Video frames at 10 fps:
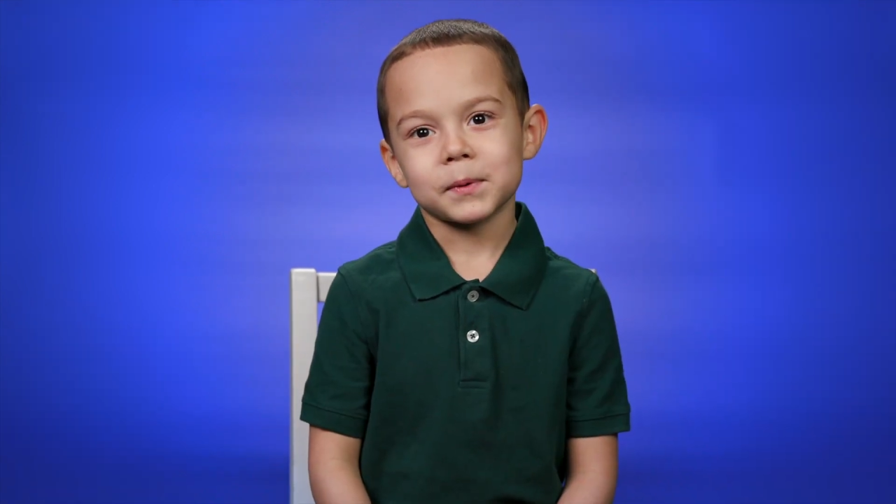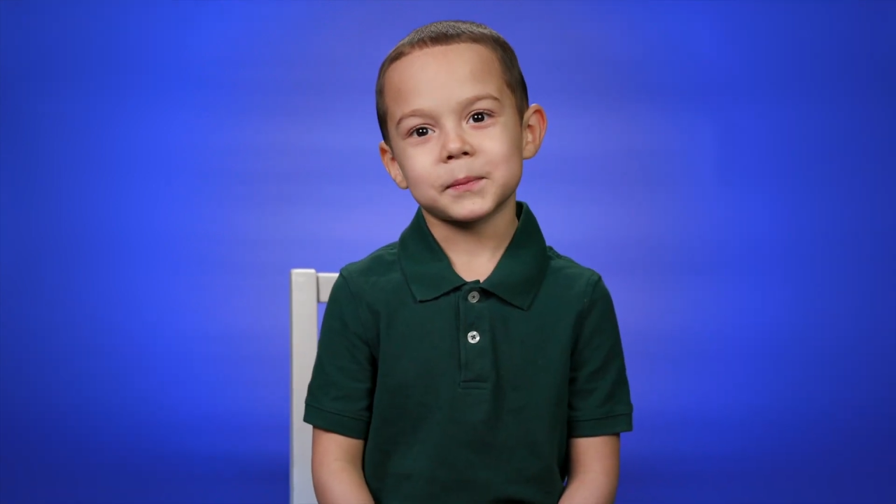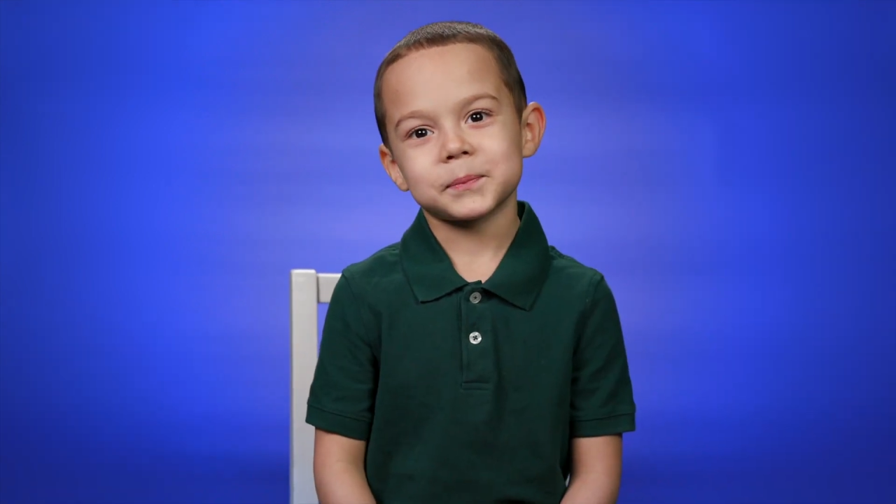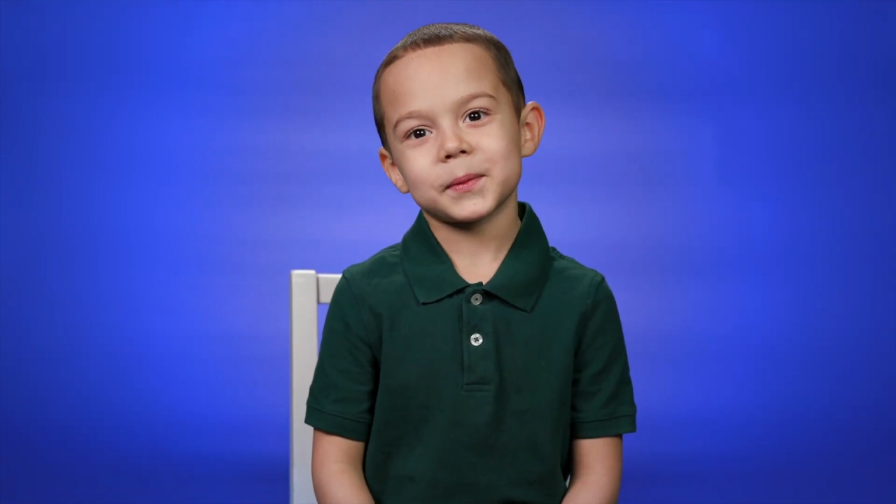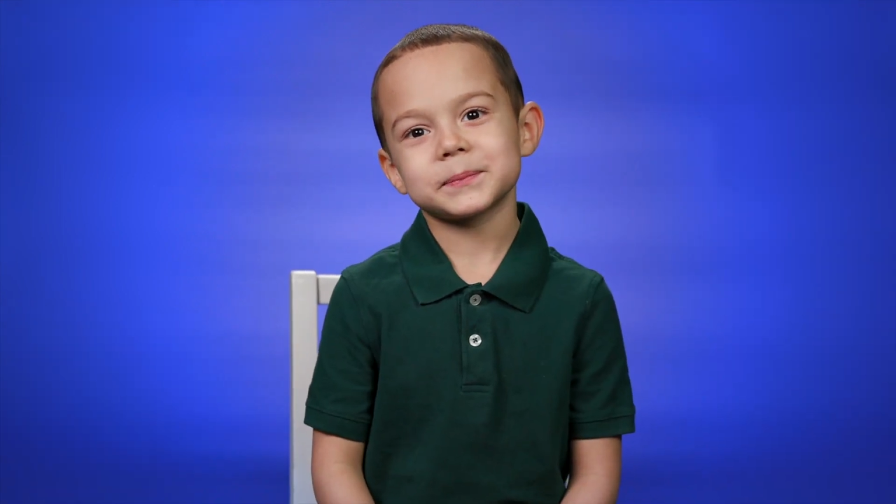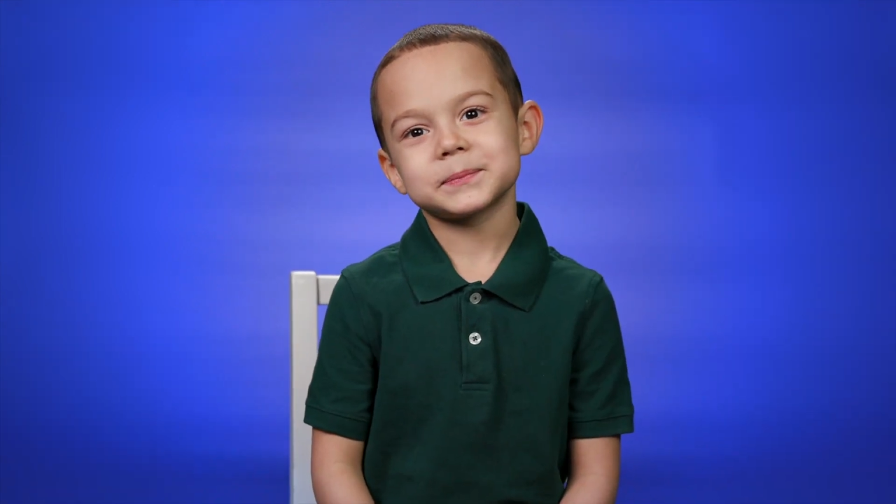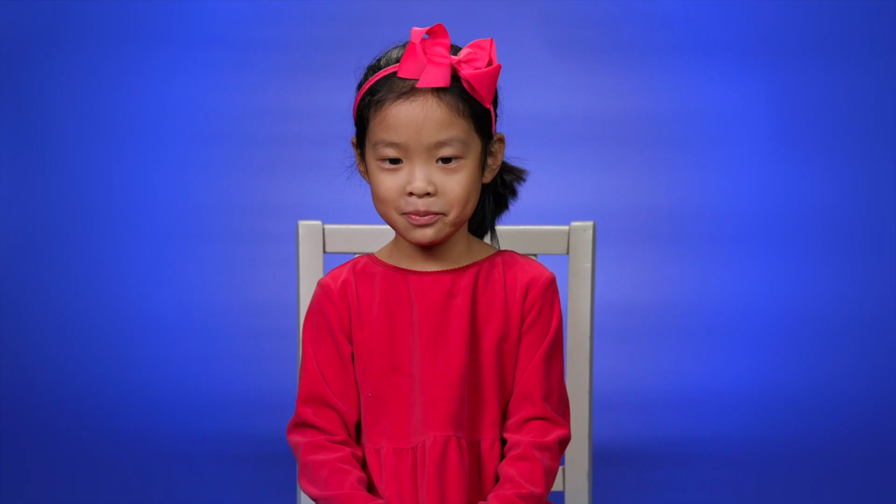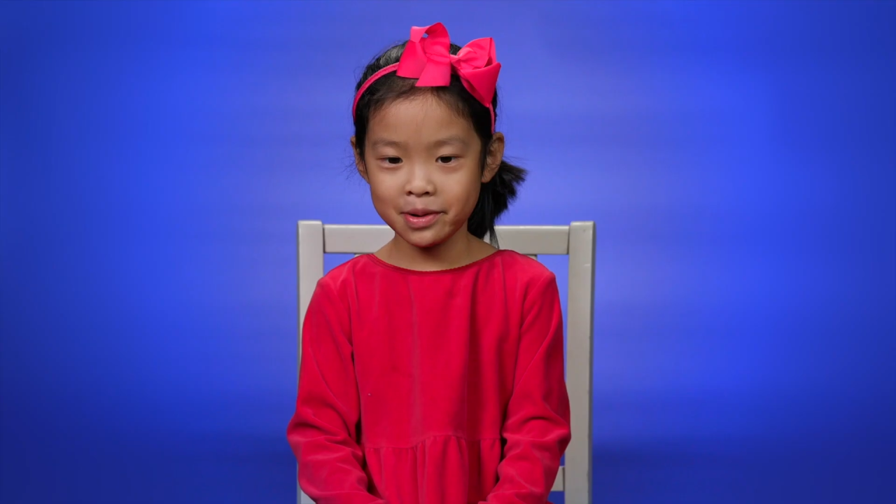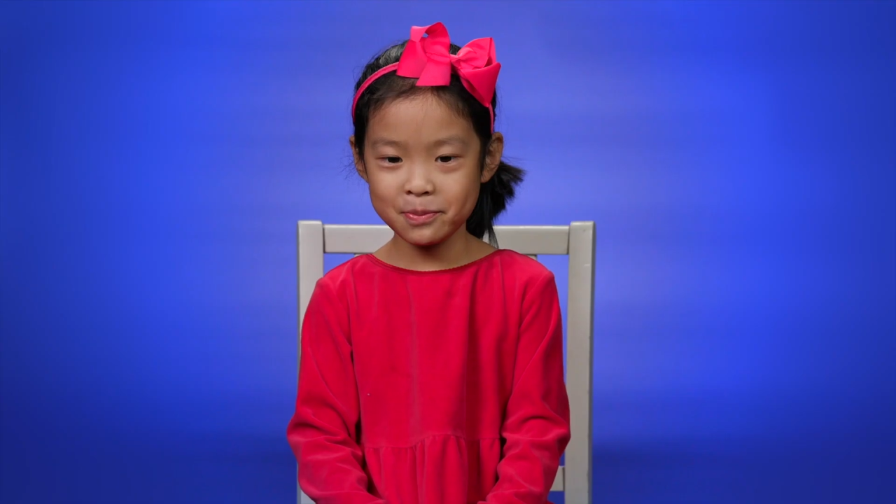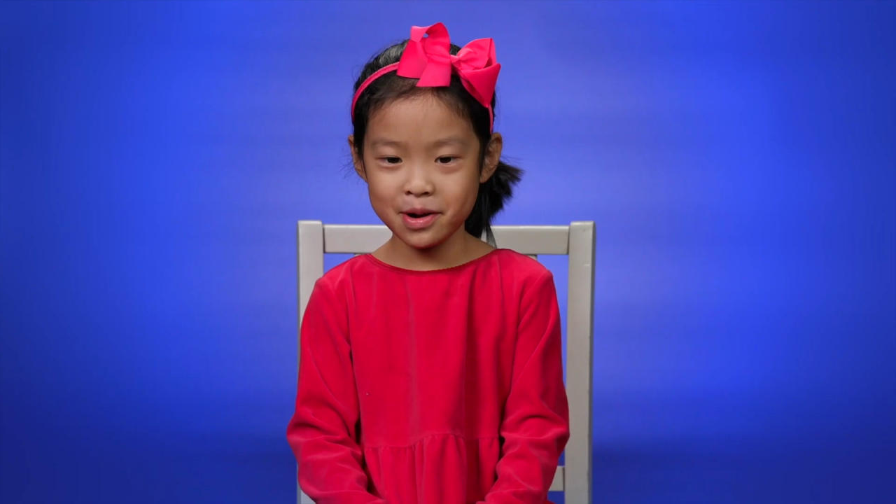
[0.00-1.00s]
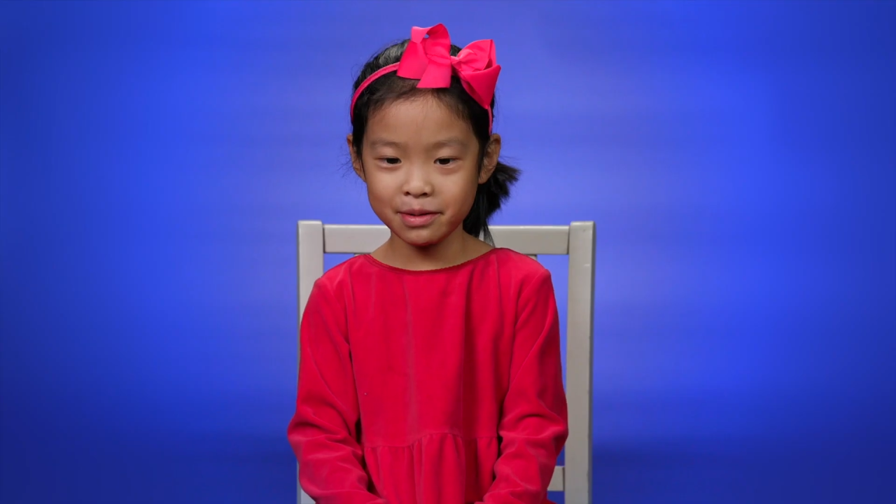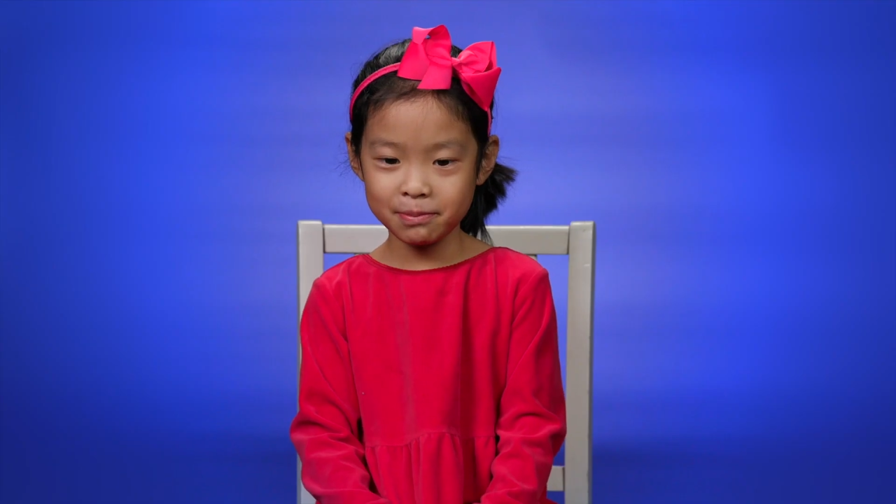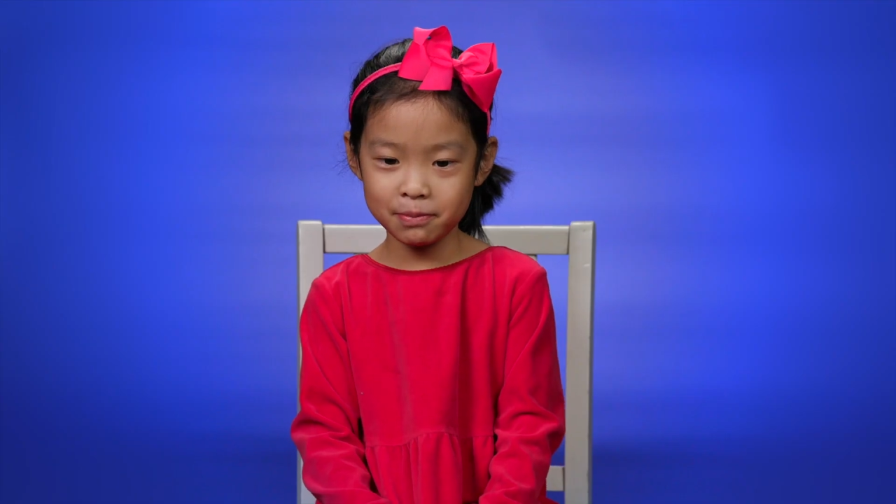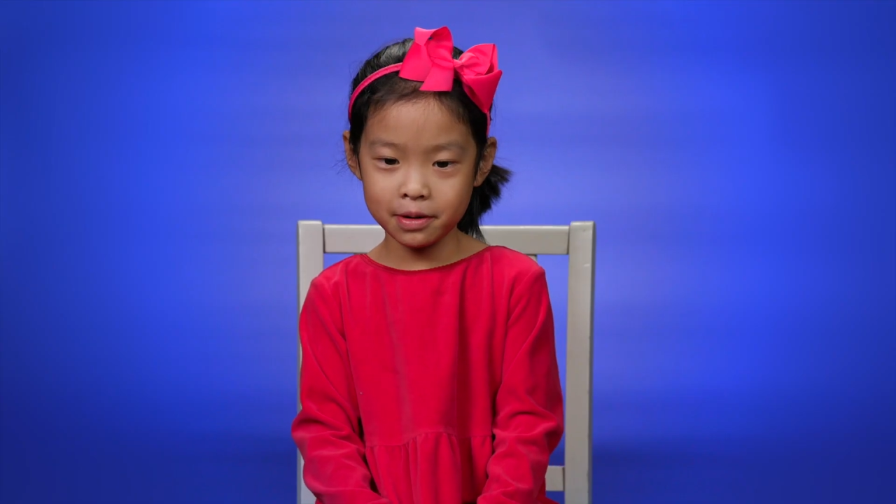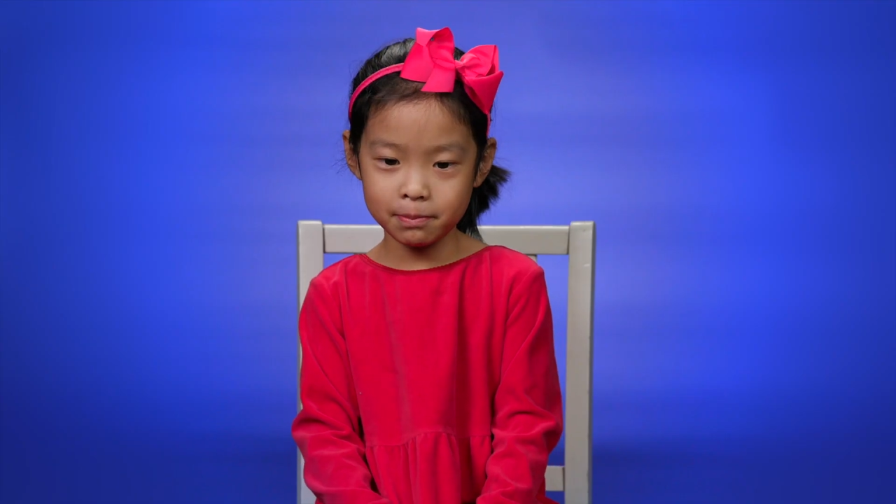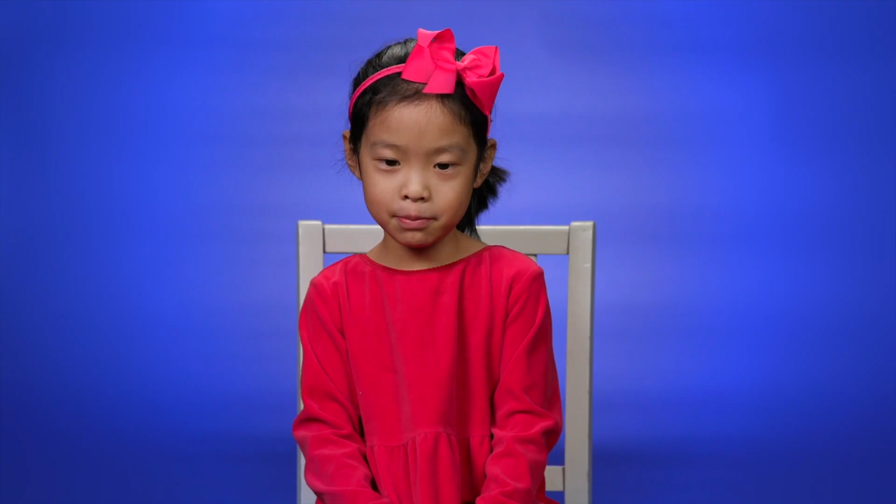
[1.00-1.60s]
bum, bum, bum, bum, bum,